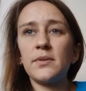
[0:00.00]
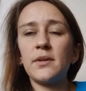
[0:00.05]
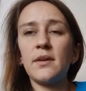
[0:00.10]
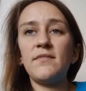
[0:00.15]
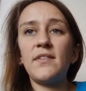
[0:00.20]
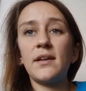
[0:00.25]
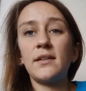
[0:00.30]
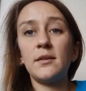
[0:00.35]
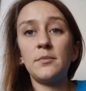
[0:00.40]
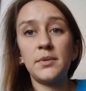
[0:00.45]

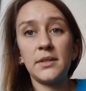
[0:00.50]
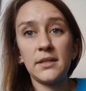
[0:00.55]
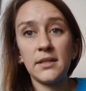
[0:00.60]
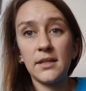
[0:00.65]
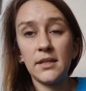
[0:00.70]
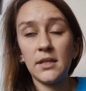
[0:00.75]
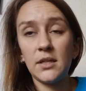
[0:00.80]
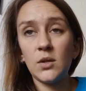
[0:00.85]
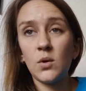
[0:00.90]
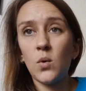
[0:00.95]

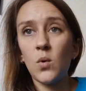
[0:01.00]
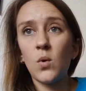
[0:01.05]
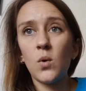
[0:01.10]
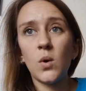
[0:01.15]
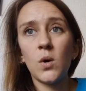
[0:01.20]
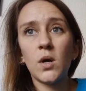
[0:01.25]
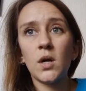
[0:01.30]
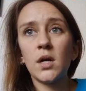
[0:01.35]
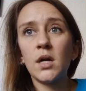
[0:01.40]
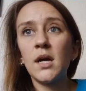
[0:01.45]
availability
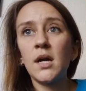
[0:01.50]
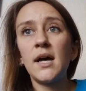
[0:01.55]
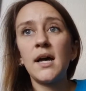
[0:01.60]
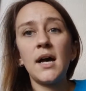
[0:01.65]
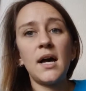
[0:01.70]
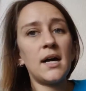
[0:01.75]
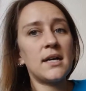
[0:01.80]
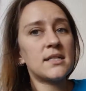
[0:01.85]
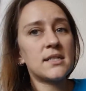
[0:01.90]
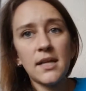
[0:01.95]
or
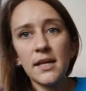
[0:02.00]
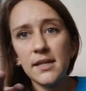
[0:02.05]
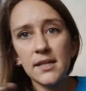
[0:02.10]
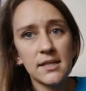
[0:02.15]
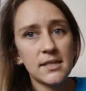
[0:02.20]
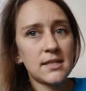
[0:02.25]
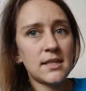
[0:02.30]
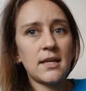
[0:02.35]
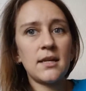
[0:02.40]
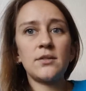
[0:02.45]
a sliding
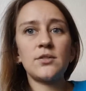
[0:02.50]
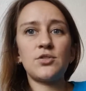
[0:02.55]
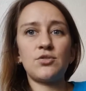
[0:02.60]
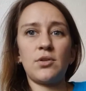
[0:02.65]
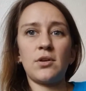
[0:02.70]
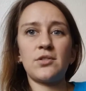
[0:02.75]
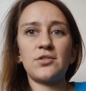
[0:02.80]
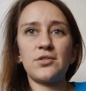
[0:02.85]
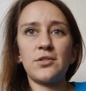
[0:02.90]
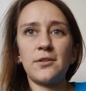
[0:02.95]
scale
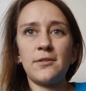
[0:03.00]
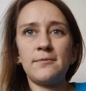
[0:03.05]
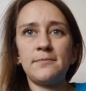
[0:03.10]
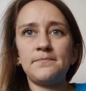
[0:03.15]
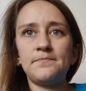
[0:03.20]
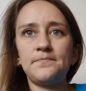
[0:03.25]
structure.